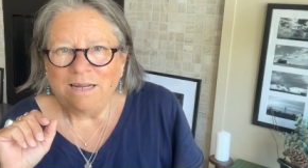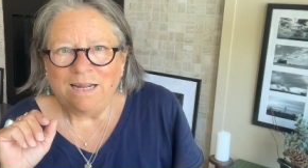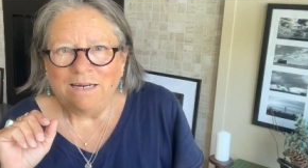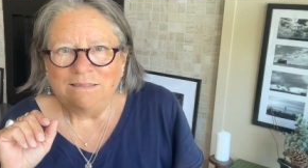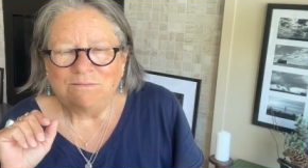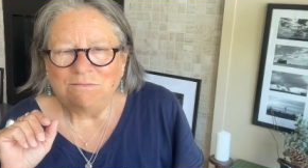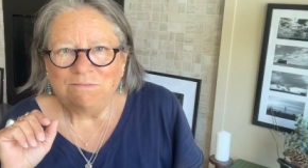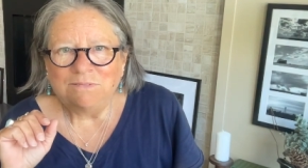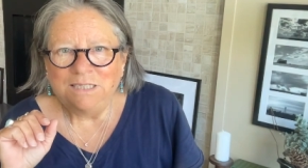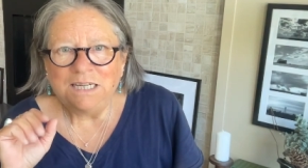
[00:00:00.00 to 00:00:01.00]
and
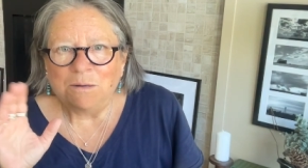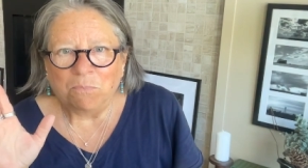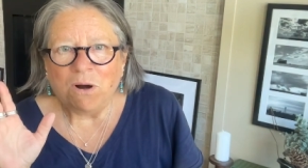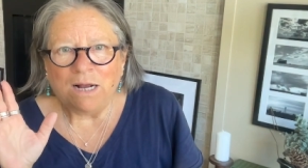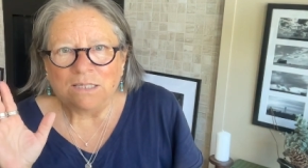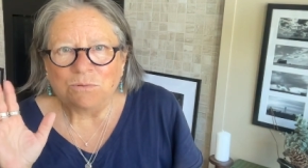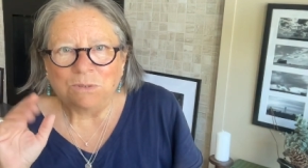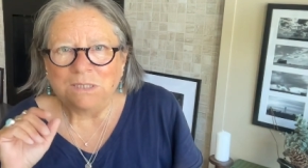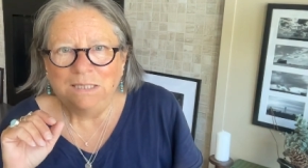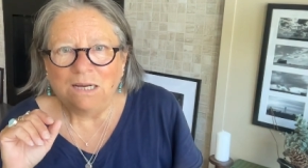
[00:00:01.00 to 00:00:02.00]
decompress
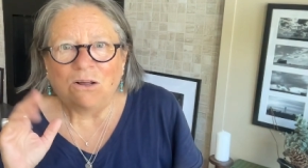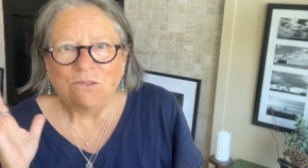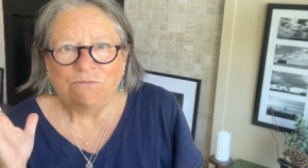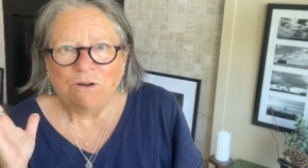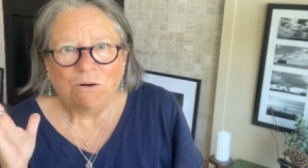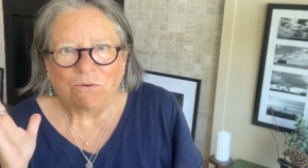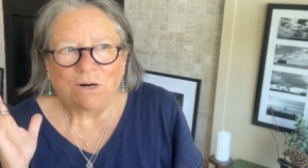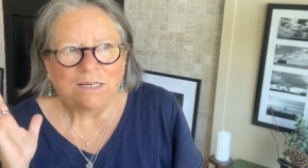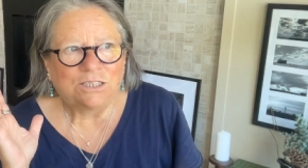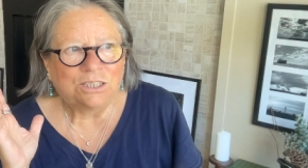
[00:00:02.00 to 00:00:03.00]
was get on the phone.
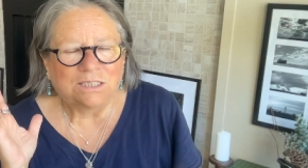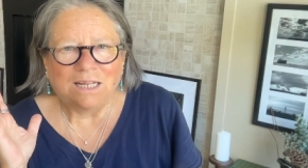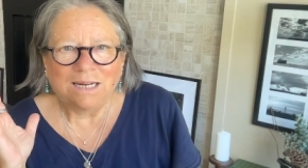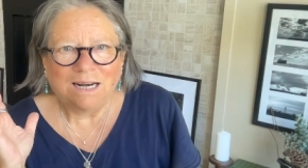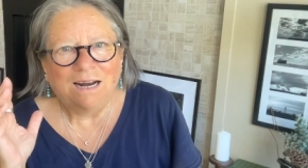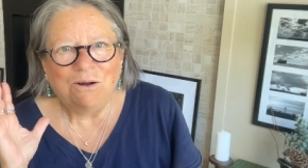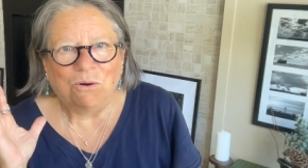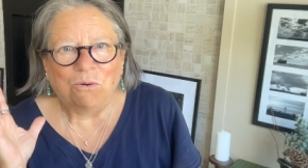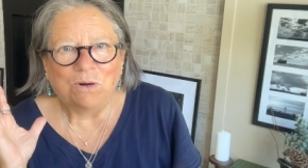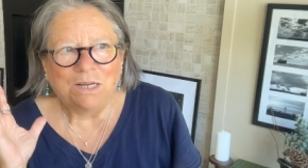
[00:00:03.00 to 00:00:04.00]
It's just like
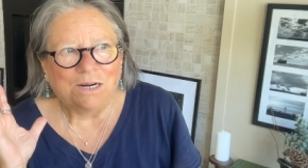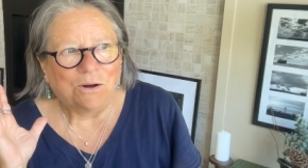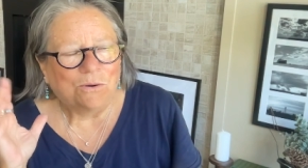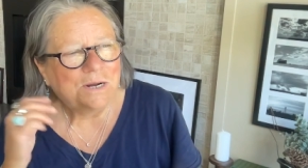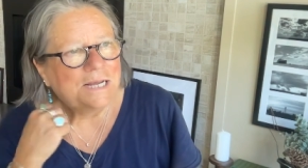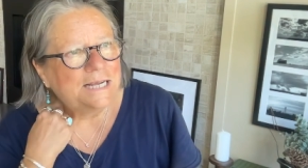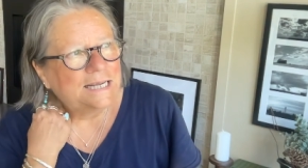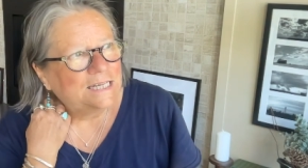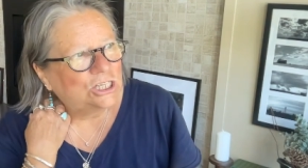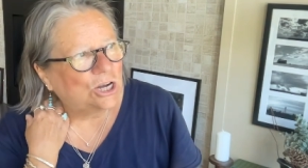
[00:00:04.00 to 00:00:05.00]
no, you know.
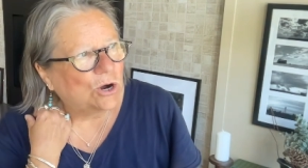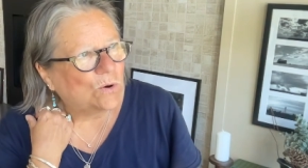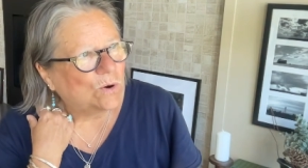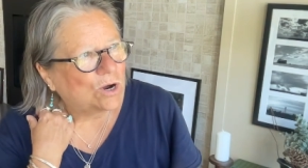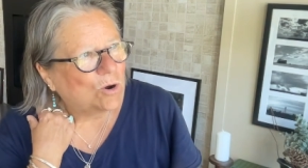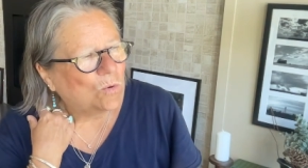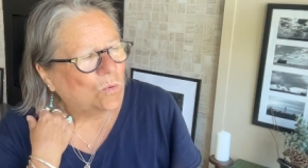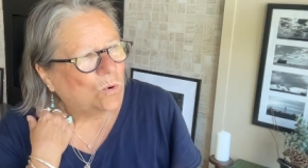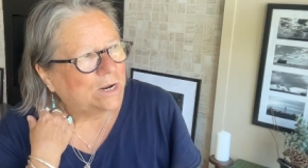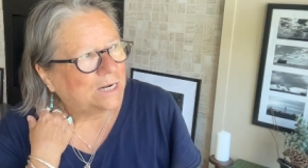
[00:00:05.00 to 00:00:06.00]
So
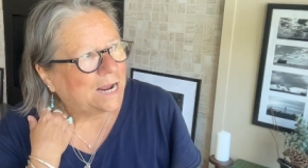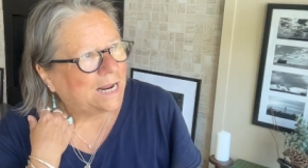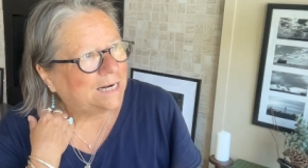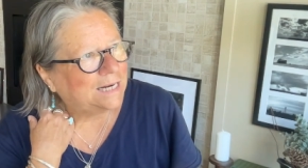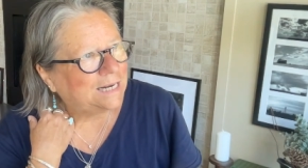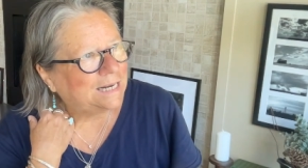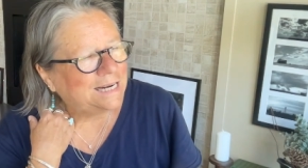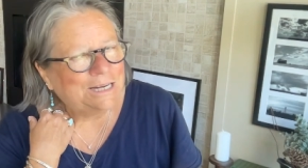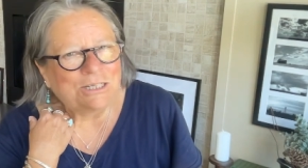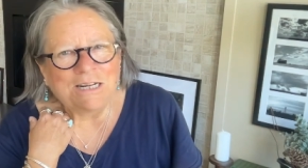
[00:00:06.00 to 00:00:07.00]
and and
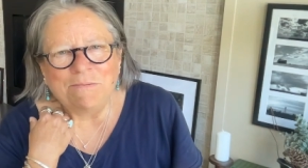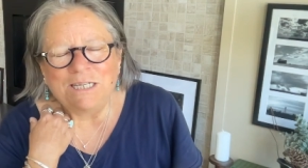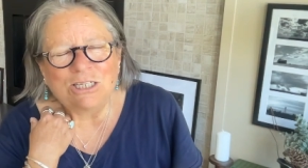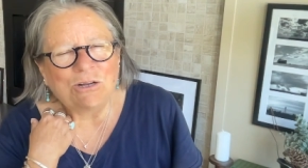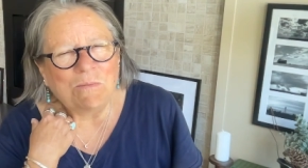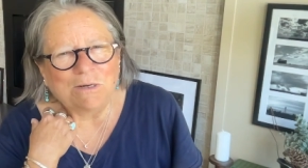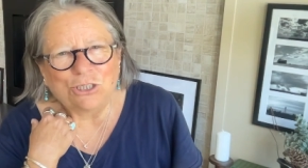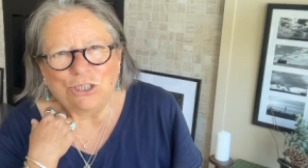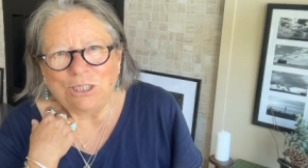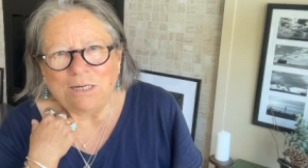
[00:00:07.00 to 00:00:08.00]
he used to give me so much
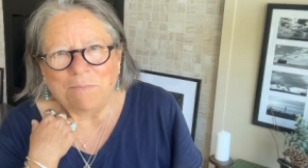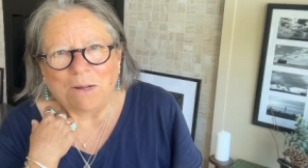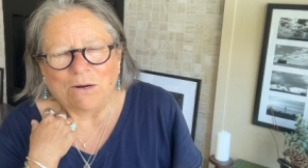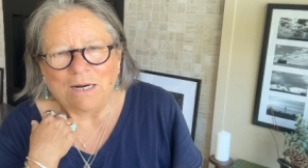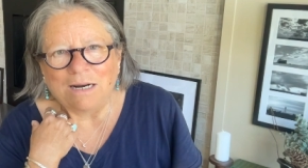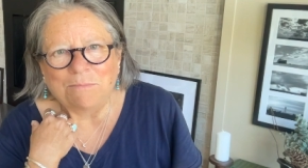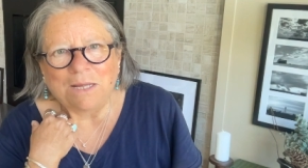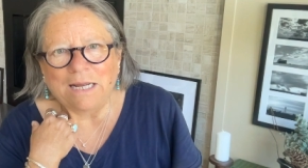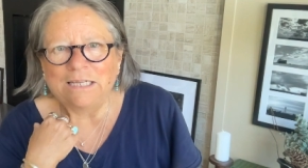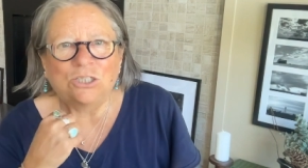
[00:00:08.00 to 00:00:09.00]
shit about it and i'm
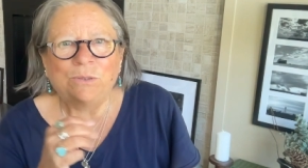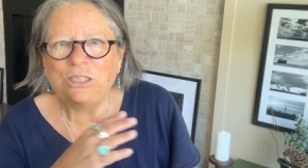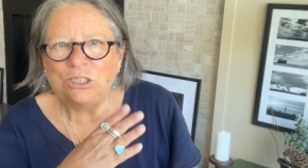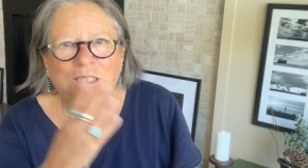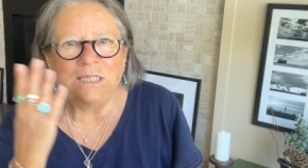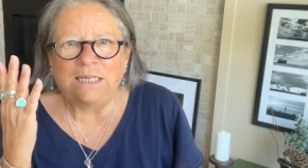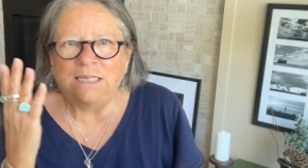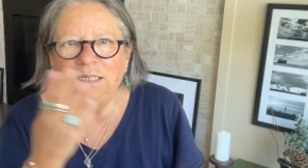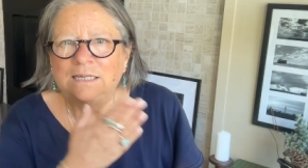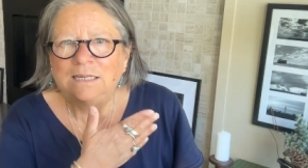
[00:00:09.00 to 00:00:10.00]
like so he just didn't